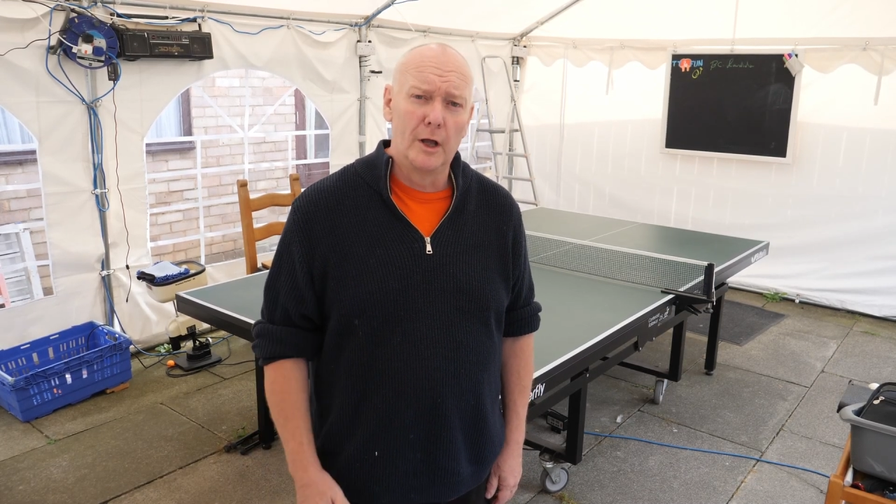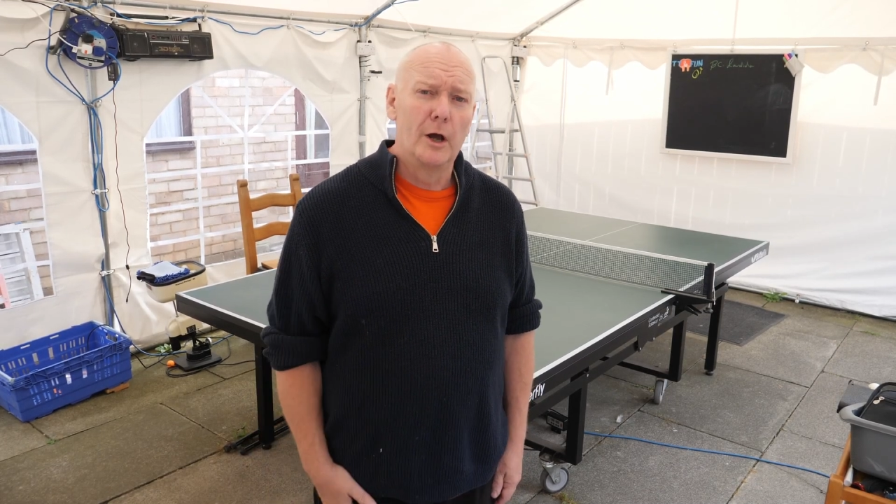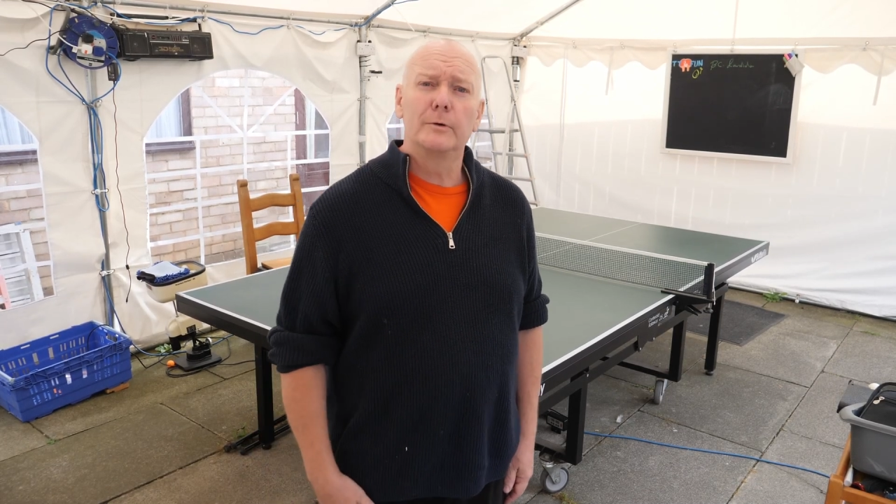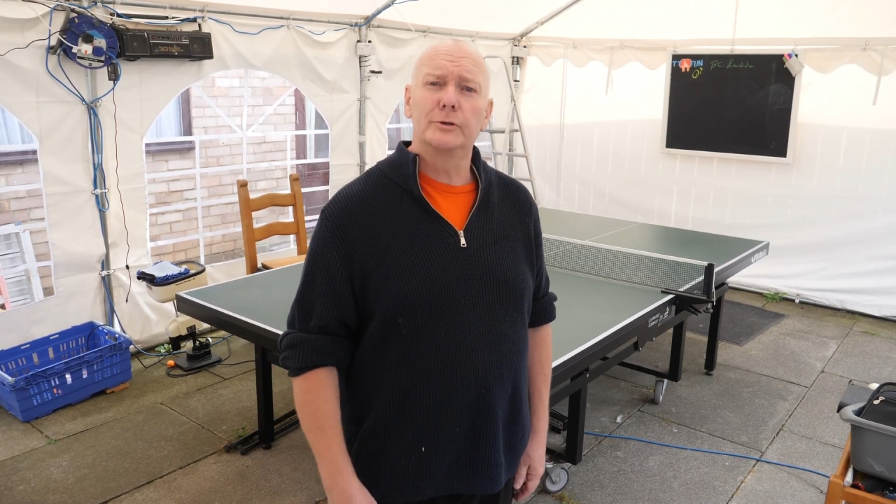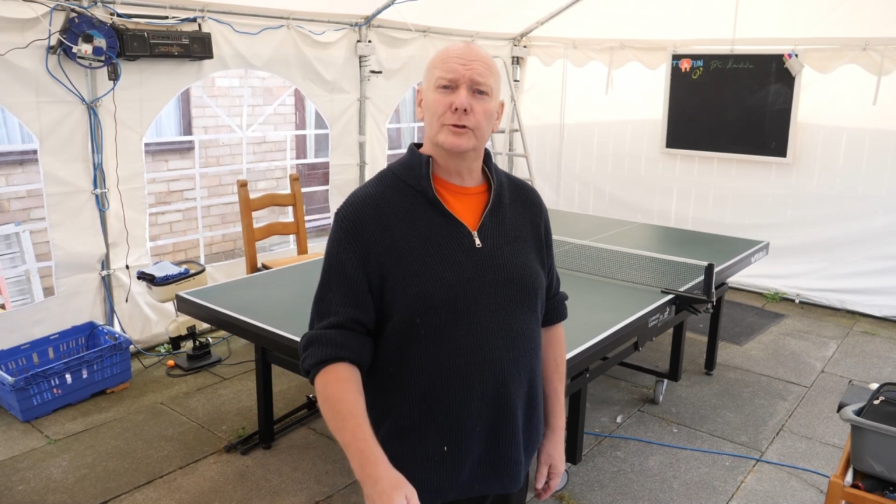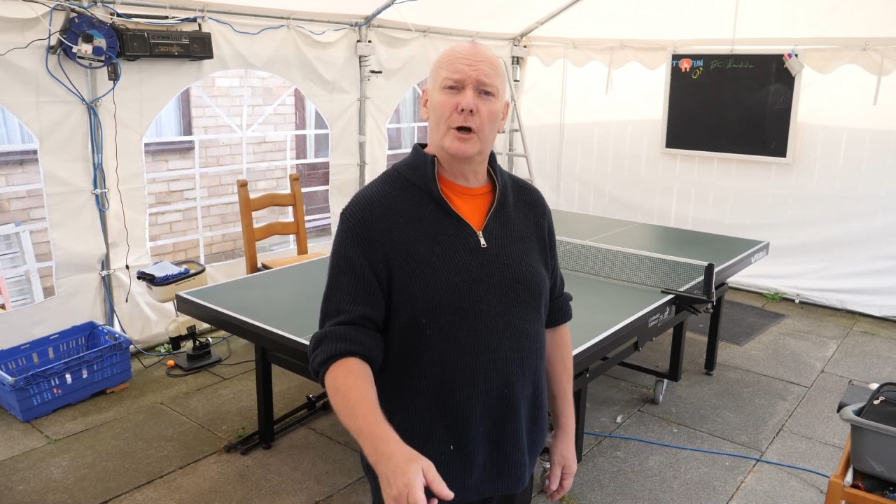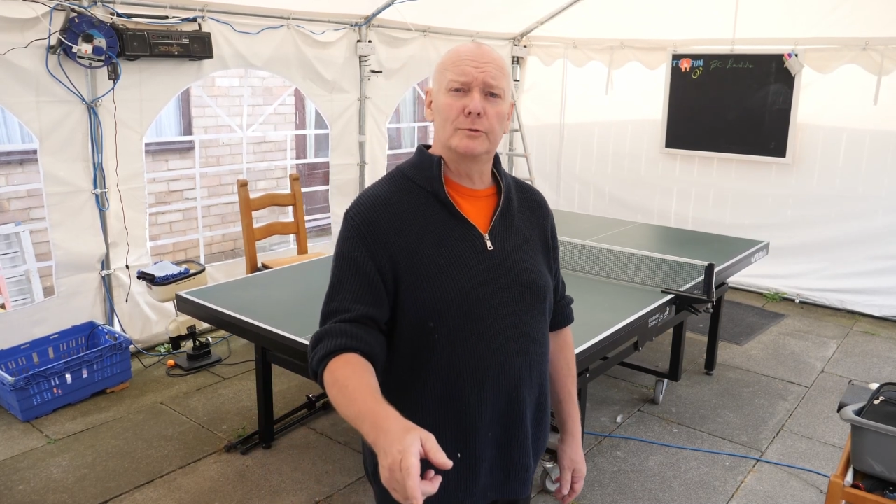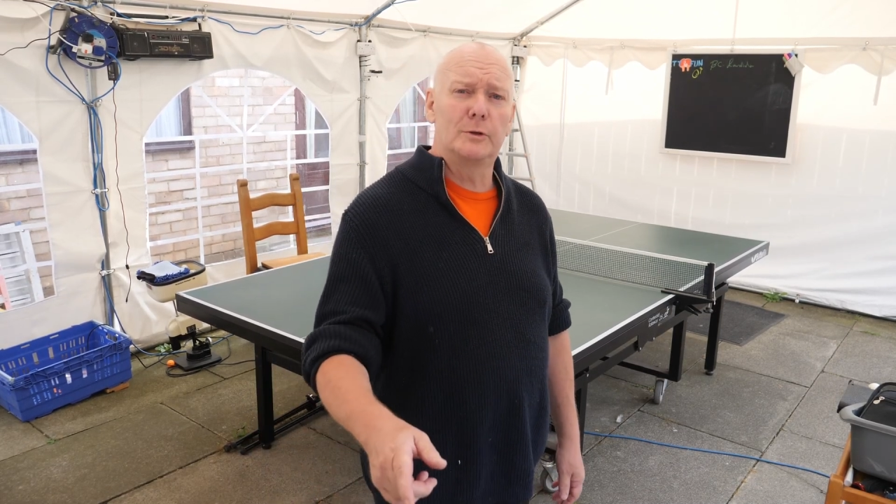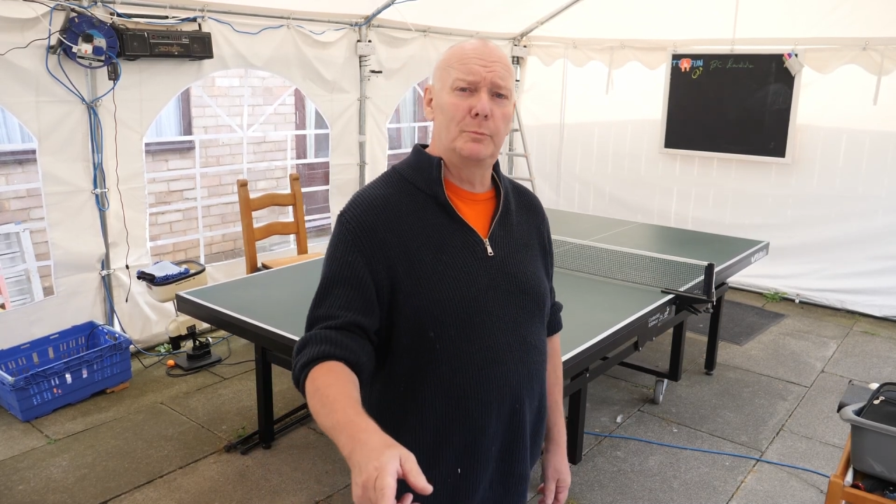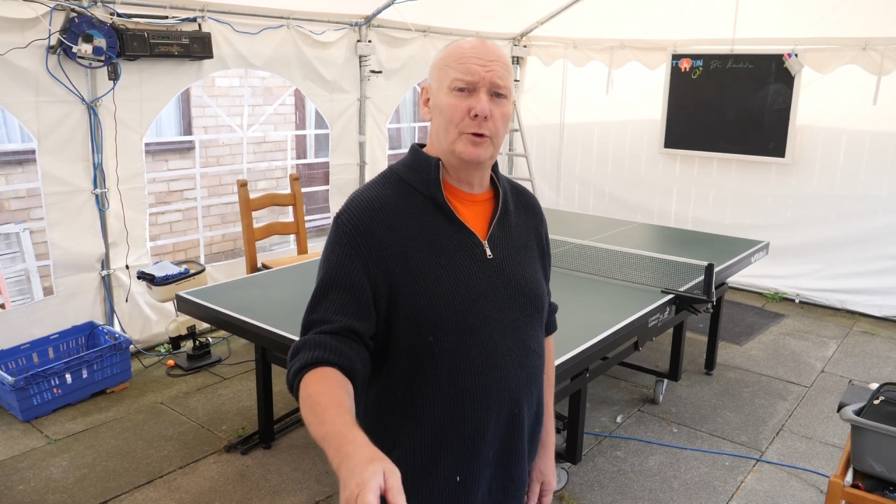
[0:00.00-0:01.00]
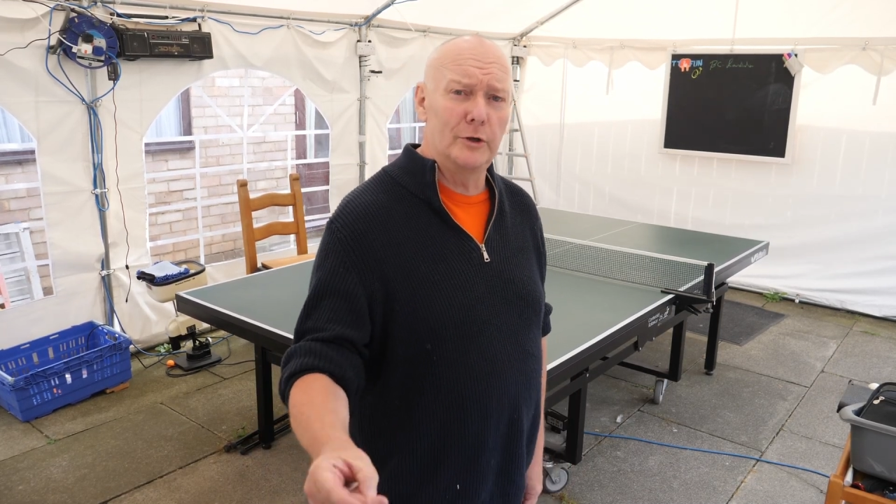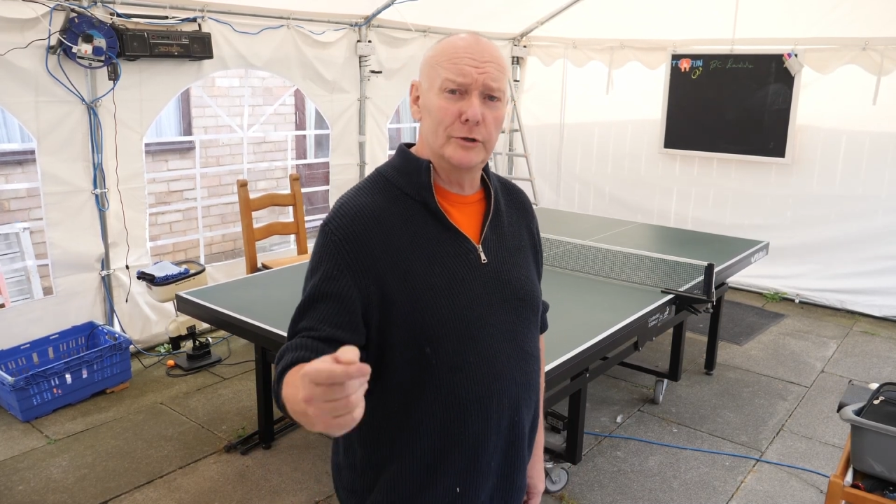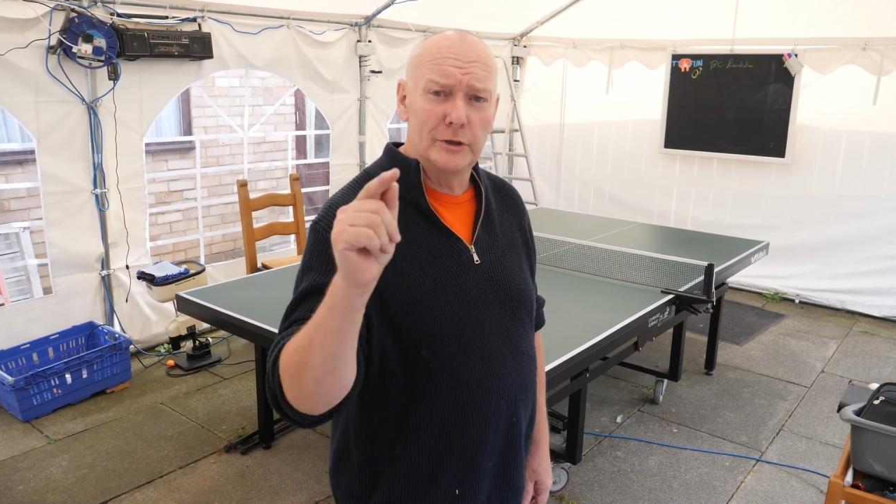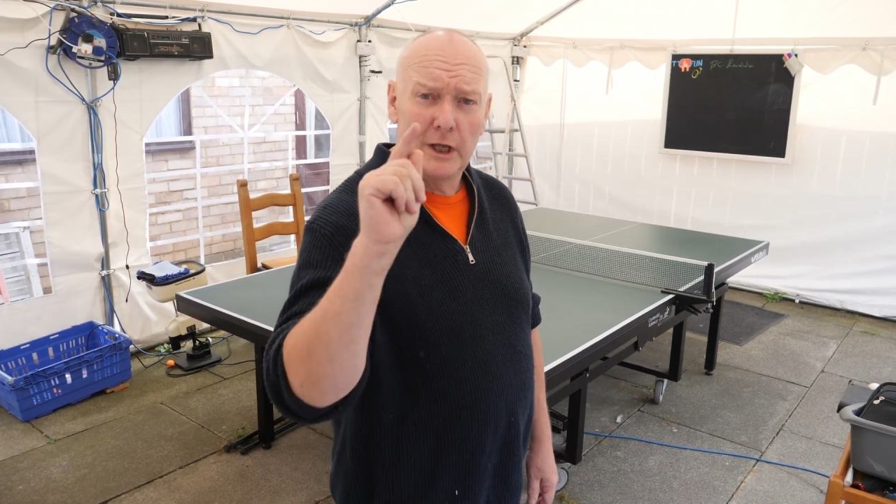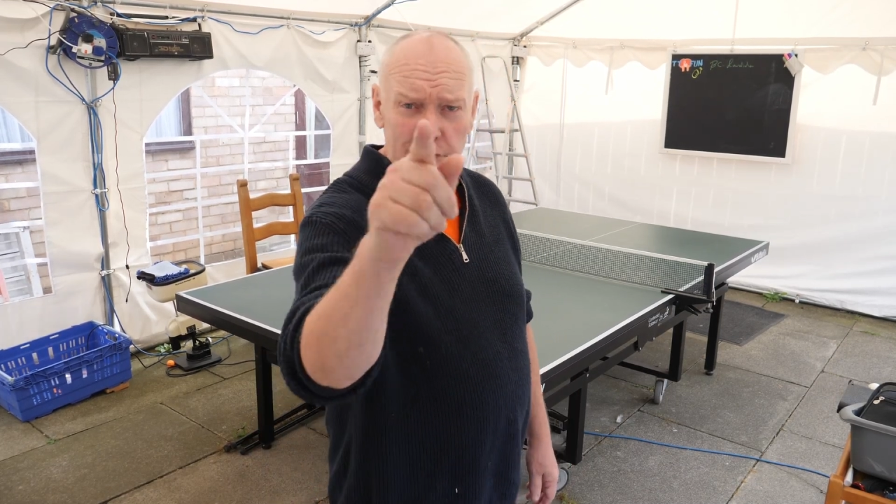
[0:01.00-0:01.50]
which is always a bonus.
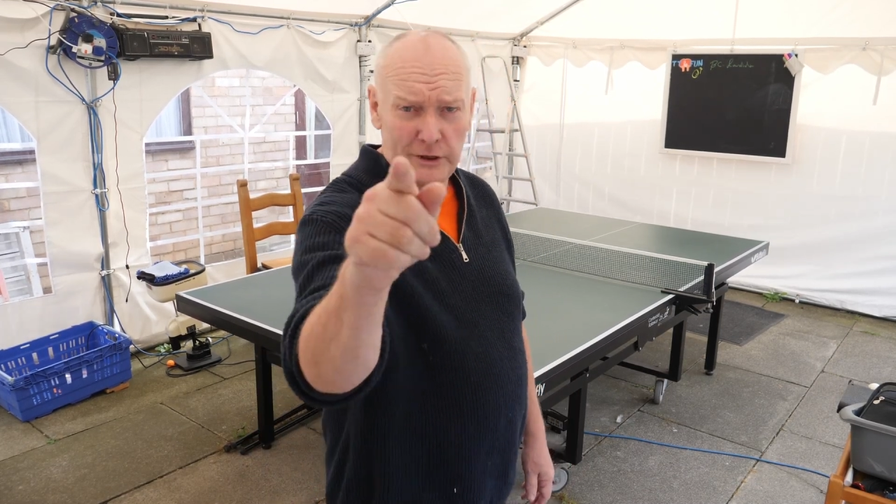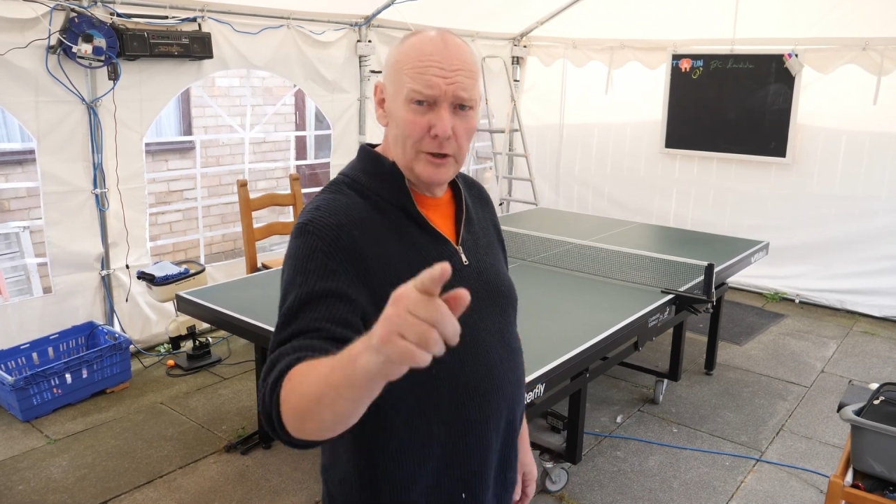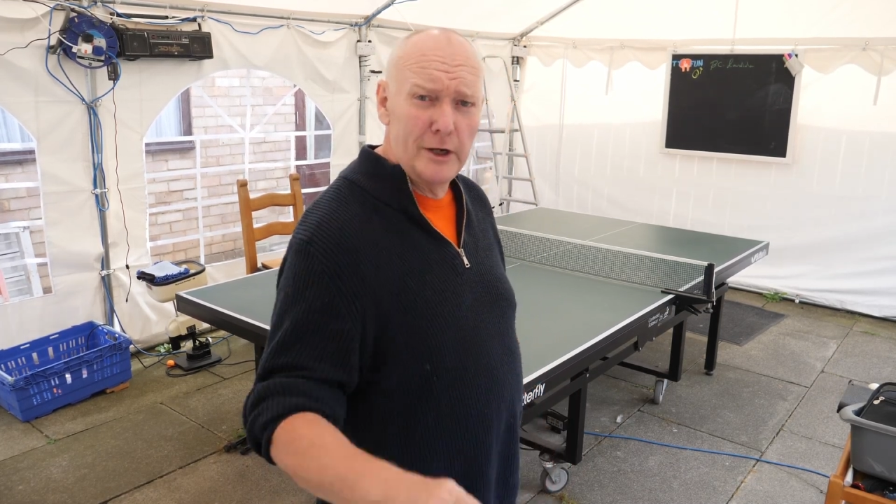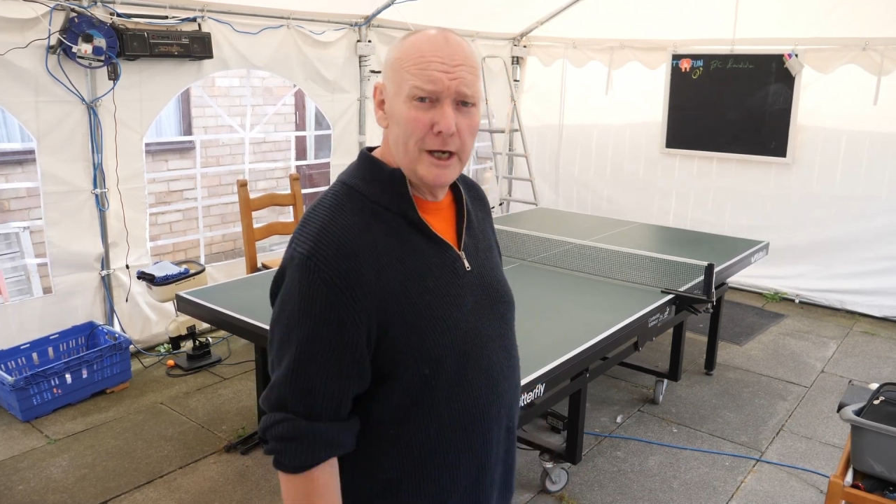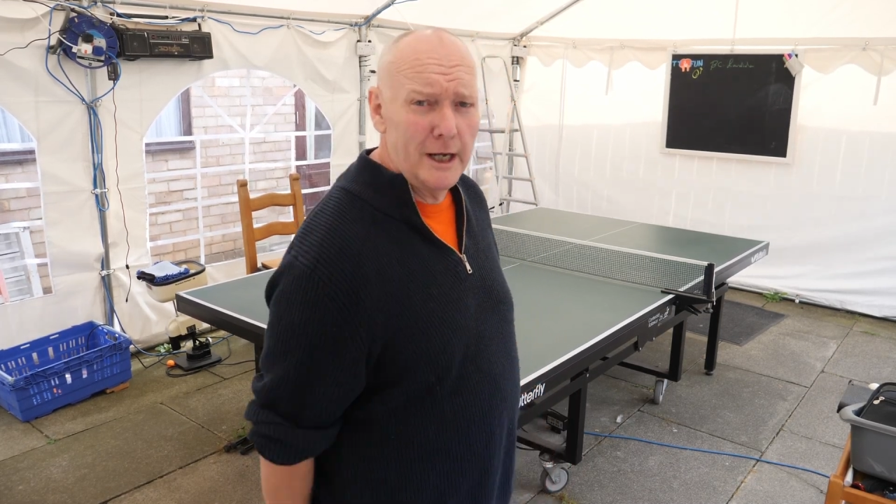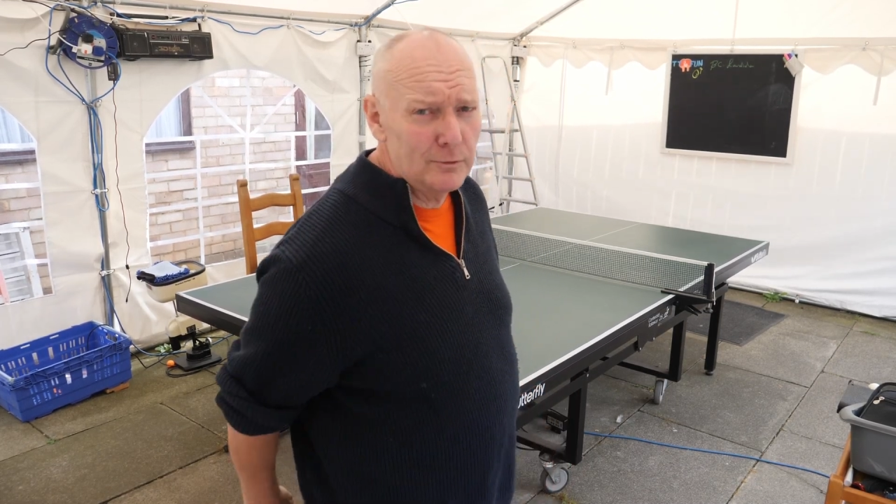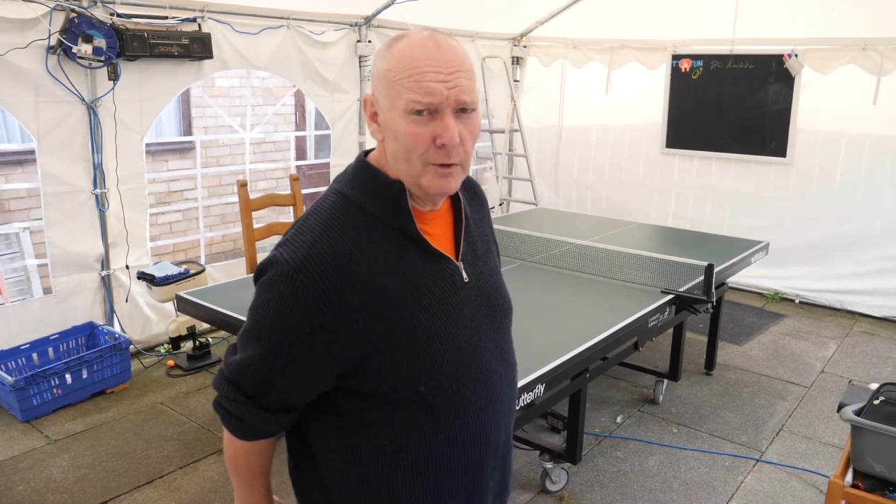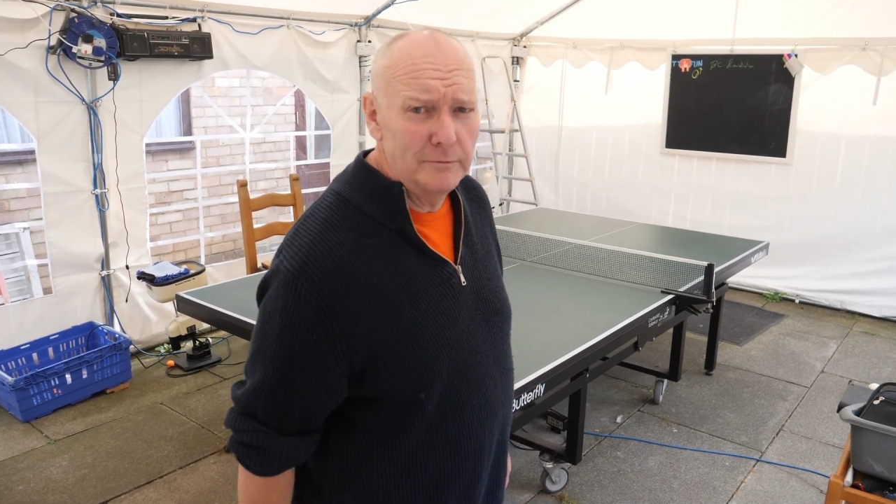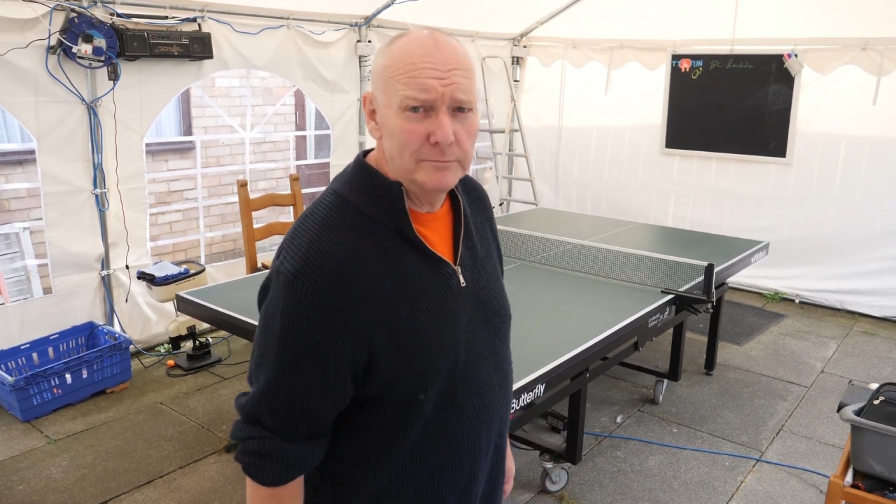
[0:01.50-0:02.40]
See you on the next one.